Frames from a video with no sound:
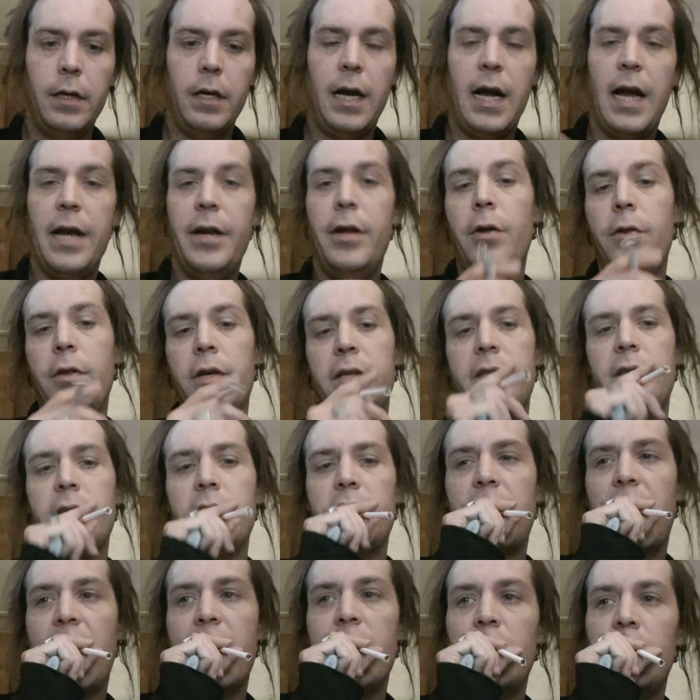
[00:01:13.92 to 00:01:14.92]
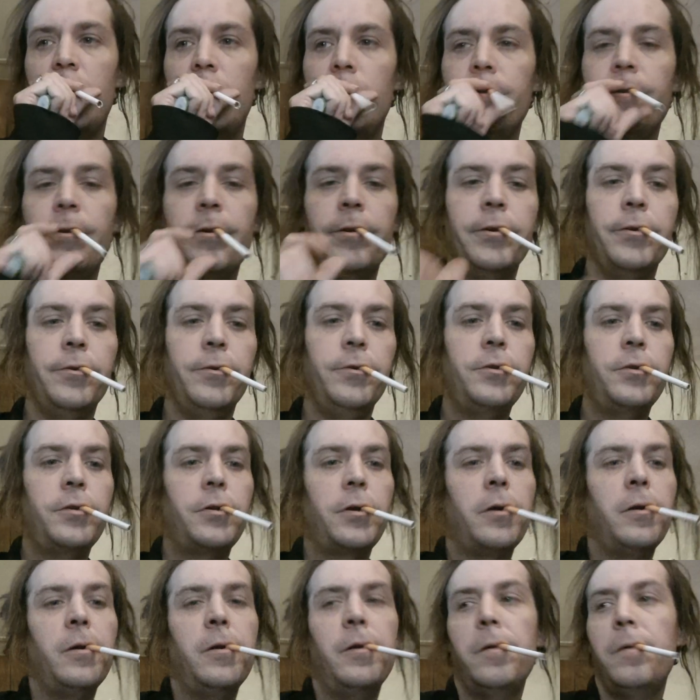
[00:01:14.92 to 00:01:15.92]
I know this is kind of old news,
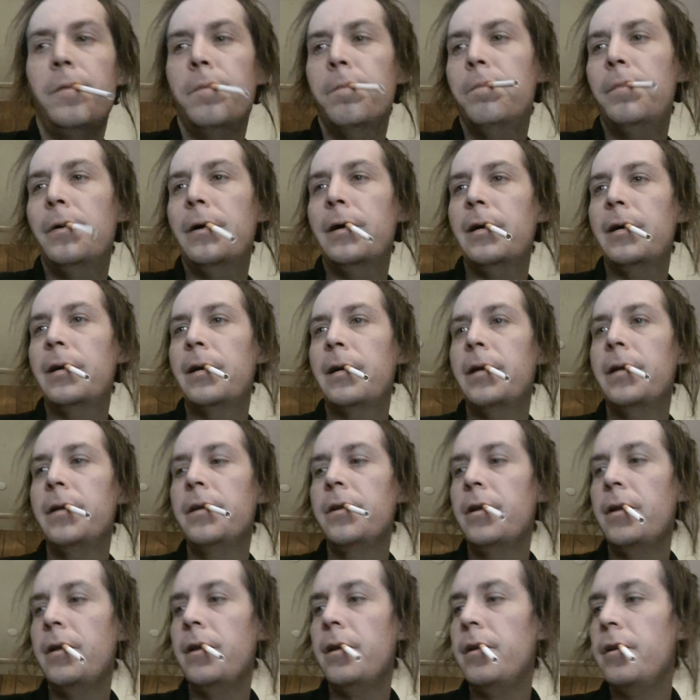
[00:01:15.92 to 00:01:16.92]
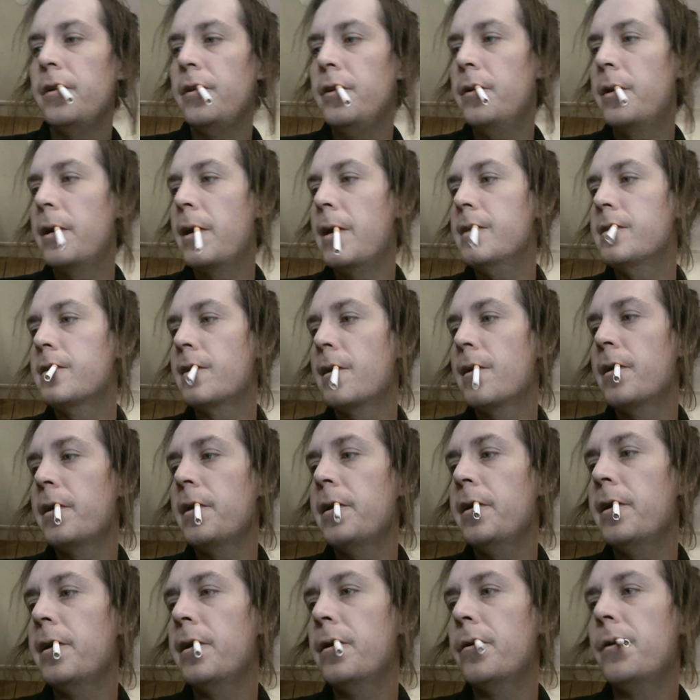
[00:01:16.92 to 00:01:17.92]
but you guys already
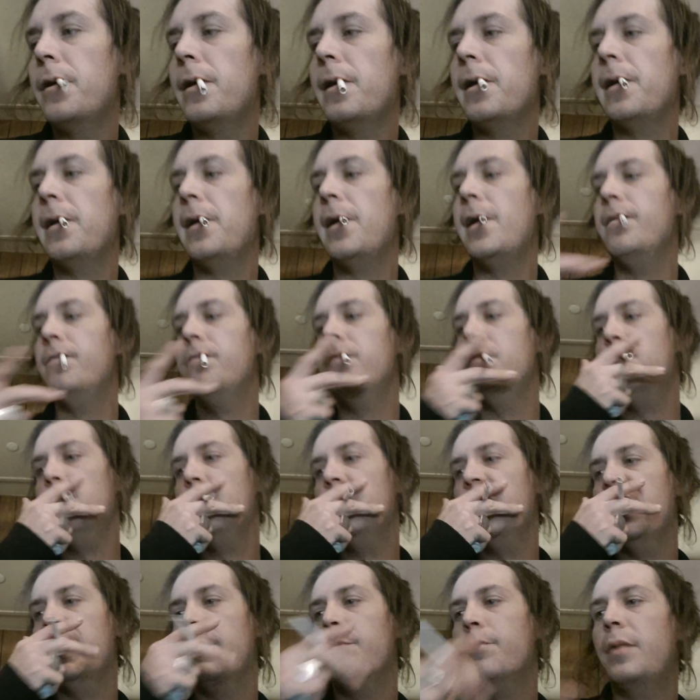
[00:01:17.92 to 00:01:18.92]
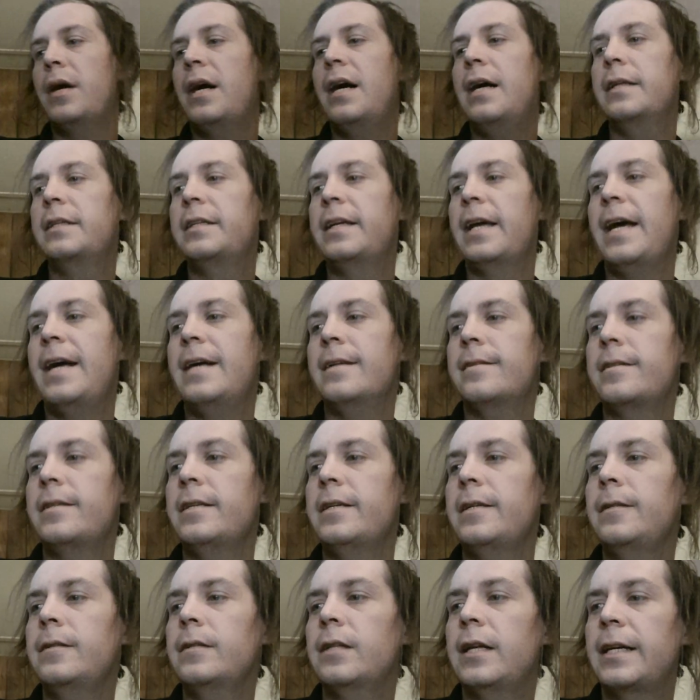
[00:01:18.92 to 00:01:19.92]
know I haven't been
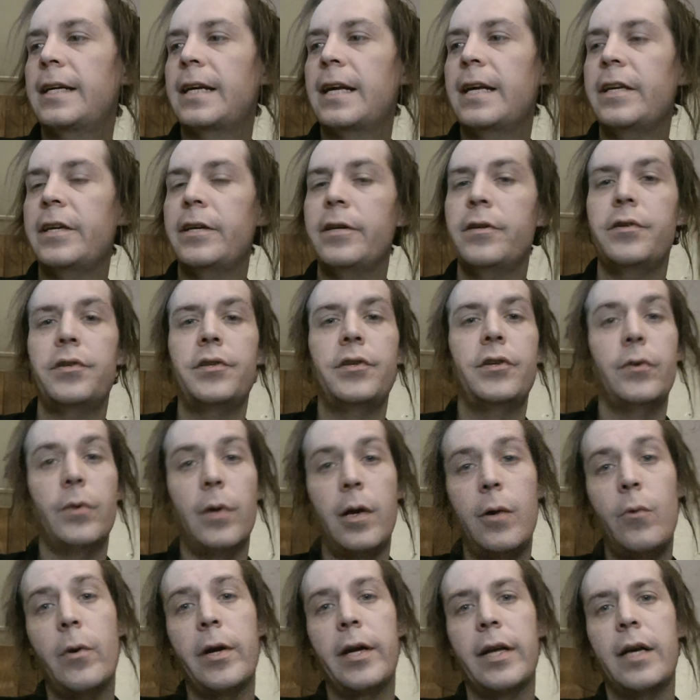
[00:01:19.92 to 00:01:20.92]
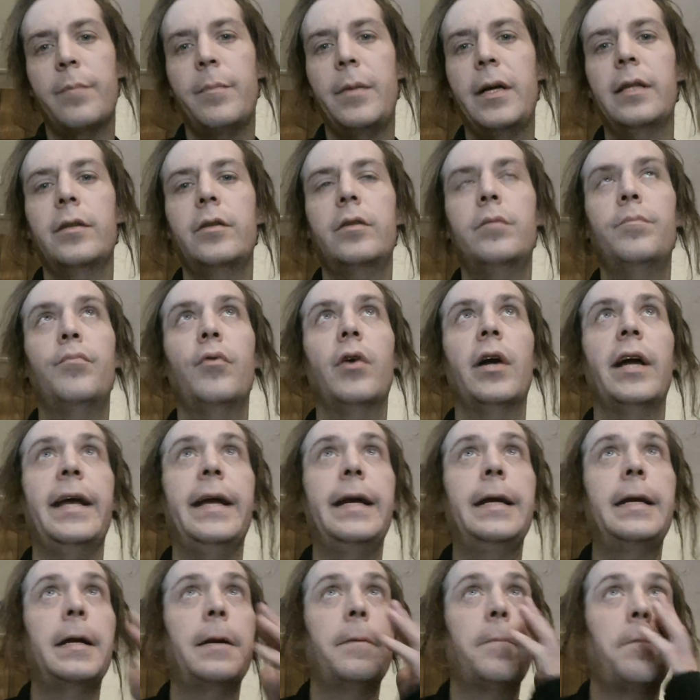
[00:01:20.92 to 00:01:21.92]
podcasting like I used to. I went on my little
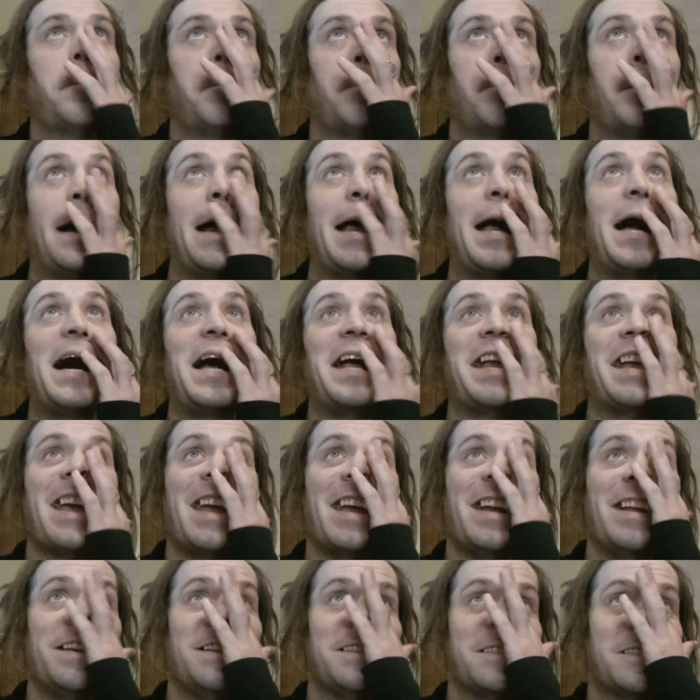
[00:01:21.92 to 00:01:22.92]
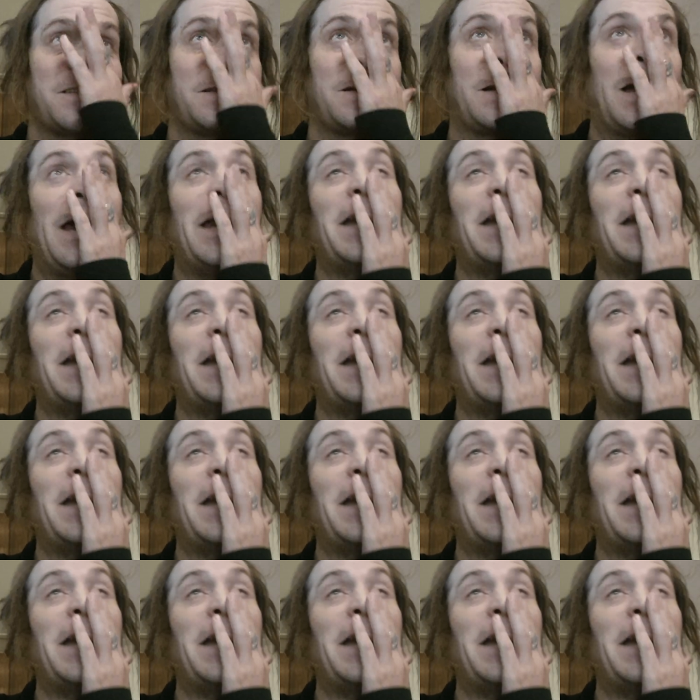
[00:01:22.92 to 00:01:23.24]
break, my hiatus.